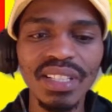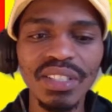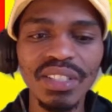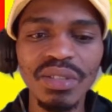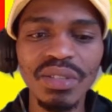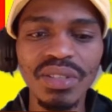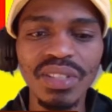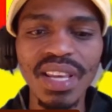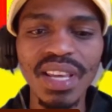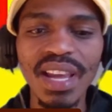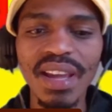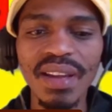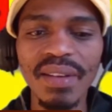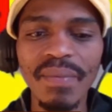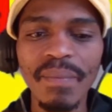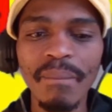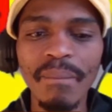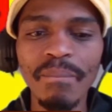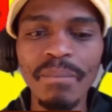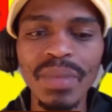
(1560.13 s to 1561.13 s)
into
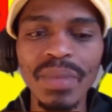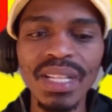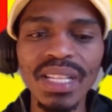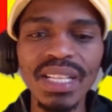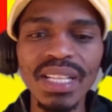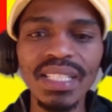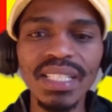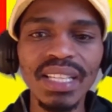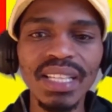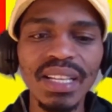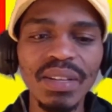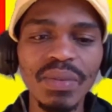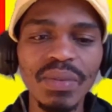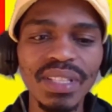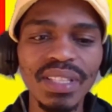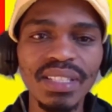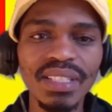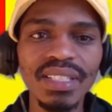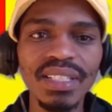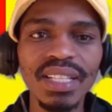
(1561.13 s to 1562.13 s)
that. Let's hear what
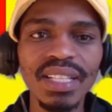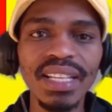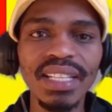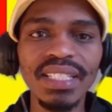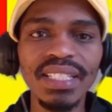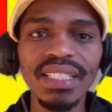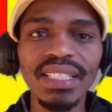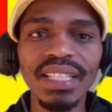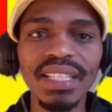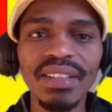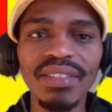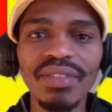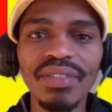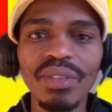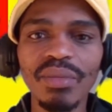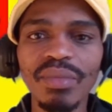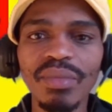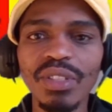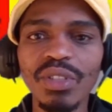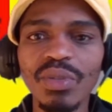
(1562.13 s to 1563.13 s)
this lady here
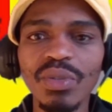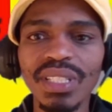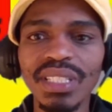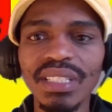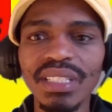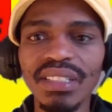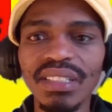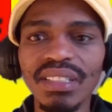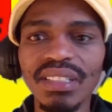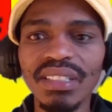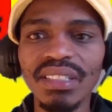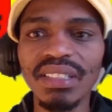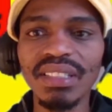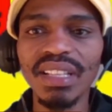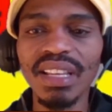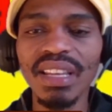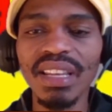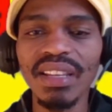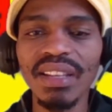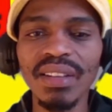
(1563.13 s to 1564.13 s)
from Eswatini is
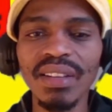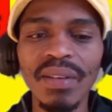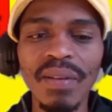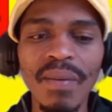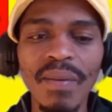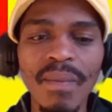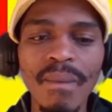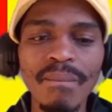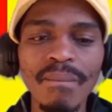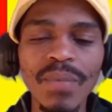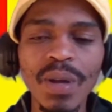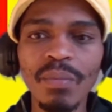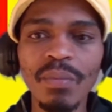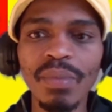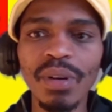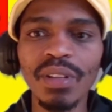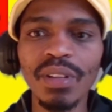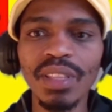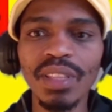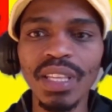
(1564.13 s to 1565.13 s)
saying
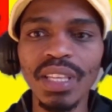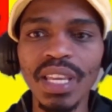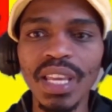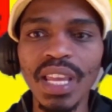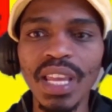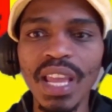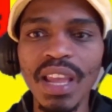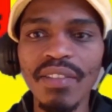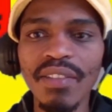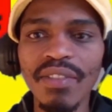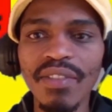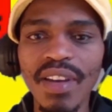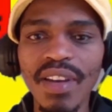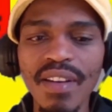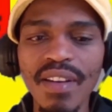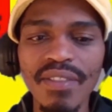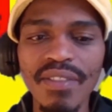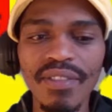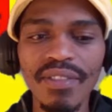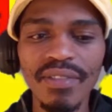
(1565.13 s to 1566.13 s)
about the
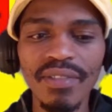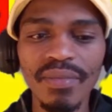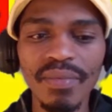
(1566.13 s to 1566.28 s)
EFF.